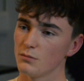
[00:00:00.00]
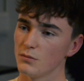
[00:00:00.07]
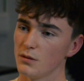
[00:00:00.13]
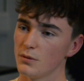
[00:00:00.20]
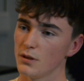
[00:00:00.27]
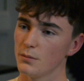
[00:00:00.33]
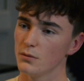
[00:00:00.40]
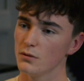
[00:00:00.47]
to meet
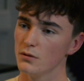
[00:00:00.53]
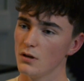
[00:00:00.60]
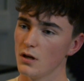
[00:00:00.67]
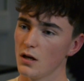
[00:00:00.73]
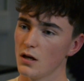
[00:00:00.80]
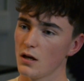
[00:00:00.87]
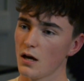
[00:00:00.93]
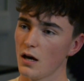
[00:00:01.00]
people,
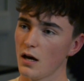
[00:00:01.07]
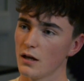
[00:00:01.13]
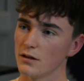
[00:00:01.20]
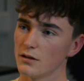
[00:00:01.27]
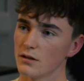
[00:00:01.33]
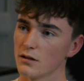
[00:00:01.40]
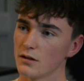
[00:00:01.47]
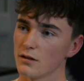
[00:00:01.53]

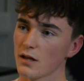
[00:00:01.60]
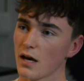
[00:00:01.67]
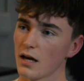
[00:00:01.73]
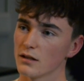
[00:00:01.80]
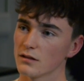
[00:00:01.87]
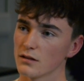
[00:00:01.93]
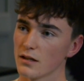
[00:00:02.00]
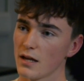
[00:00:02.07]
and that
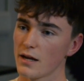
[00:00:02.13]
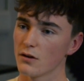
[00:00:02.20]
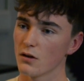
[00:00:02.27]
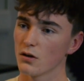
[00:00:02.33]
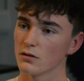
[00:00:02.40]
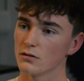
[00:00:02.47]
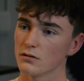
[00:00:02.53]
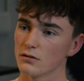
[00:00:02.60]
has led
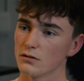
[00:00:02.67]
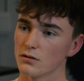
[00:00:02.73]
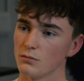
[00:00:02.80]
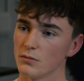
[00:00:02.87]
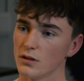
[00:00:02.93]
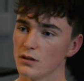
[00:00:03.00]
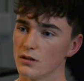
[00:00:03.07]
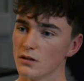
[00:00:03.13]
on to
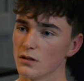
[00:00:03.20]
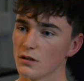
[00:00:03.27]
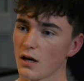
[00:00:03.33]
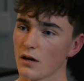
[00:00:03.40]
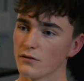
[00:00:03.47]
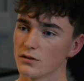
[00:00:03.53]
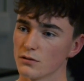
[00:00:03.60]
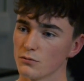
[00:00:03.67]
me
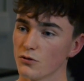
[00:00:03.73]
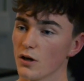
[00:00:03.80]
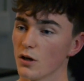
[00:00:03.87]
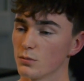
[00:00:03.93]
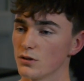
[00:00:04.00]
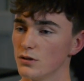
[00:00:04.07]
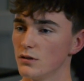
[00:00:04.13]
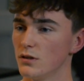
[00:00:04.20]
having some great
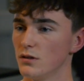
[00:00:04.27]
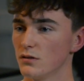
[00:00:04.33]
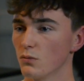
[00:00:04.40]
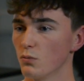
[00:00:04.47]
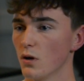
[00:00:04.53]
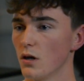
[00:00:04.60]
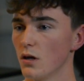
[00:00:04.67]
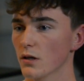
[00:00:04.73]
opportunities to
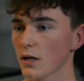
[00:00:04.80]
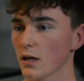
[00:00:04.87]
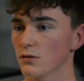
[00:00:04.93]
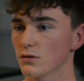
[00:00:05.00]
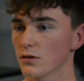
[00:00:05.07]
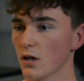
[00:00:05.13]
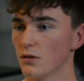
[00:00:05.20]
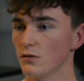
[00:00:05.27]
work
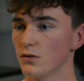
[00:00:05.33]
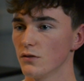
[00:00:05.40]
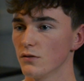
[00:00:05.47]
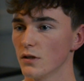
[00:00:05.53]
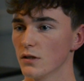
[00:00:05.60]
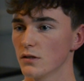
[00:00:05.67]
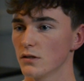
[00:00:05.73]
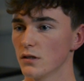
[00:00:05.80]
outside of
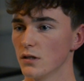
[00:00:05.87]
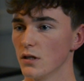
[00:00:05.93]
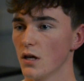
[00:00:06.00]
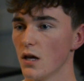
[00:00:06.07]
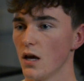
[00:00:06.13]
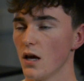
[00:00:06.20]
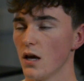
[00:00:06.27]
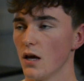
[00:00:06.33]
university.
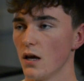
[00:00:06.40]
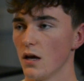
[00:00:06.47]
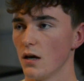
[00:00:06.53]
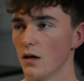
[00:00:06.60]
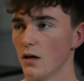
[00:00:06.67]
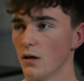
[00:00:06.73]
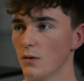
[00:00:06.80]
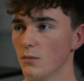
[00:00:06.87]

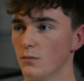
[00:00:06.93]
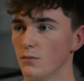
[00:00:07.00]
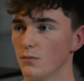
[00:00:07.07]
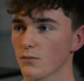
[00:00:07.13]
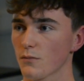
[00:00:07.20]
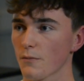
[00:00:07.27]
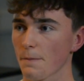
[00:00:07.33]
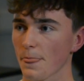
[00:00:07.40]

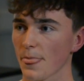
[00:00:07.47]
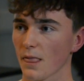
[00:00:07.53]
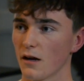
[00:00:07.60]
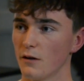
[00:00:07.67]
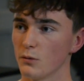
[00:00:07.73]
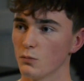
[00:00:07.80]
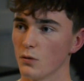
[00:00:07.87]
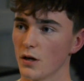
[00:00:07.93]
I've
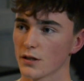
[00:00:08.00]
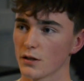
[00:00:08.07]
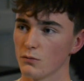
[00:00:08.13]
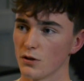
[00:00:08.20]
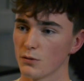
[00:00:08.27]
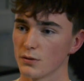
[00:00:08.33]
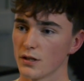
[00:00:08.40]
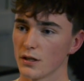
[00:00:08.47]
been working
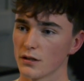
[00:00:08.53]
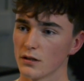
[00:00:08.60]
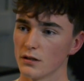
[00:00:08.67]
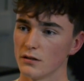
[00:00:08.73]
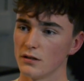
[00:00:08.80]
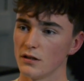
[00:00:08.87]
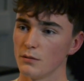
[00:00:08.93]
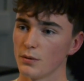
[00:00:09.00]
with a
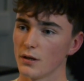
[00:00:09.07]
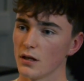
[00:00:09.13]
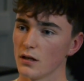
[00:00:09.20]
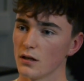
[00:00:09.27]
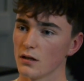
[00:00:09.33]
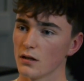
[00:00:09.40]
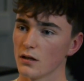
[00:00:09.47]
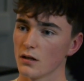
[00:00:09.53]
particular
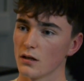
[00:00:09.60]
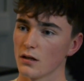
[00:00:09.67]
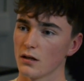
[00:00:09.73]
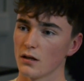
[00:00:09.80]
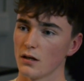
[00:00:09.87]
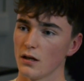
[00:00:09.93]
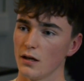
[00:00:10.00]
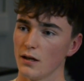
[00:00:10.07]
DP
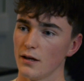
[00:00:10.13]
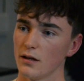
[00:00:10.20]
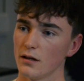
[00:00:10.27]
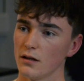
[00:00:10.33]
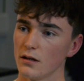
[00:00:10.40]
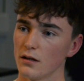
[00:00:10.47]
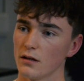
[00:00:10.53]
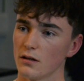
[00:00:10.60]

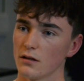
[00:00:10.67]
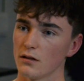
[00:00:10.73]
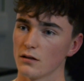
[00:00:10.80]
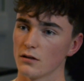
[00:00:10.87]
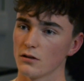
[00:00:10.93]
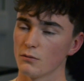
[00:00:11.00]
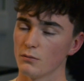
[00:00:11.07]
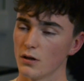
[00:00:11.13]
in
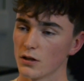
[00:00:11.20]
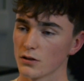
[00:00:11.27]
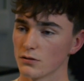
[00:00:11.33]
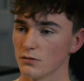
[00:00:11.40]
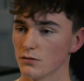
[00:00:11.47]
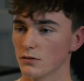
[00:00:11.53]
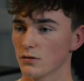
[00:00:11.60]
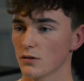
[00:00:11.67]

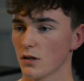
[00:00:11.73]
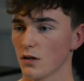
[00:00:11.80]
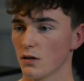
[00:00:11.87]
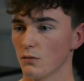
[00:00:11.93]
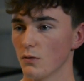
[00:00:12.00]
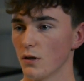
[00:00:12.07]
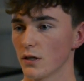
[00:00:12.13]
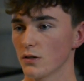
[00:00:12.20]
commercials,
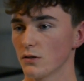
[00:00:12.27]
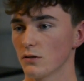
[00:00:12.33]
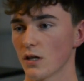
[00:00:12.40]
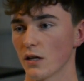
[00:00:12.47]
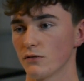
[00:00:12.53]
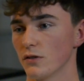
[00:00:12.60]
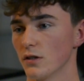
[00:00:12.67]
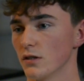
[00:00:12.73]
working on
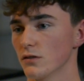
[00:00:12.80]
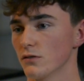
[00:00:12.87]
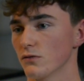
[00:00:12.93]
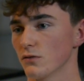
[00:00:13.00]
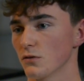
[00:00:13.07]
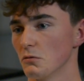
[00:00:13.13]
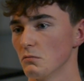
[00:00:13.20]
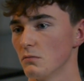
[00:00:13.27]
adverts
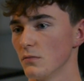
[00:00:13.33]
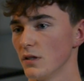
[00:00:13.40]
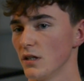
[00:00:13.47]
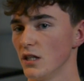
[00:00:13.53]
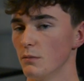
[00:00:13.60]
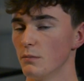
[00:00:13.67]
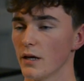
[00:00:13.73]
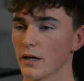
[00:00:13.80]
from
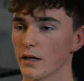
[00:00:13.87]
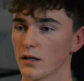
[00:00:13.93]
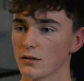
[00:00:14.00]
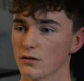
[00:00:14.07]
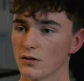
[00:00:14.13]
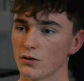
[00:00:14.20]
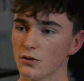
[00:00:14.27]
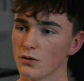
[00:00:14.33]
eBay
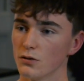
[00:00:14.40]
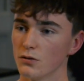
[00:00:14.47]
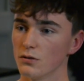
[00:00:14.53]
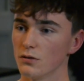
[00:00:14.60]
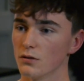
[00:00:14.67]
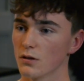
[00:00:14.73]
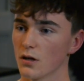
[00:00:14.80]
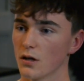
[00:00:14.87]
to
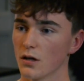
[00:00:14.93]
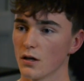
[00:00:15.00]
Google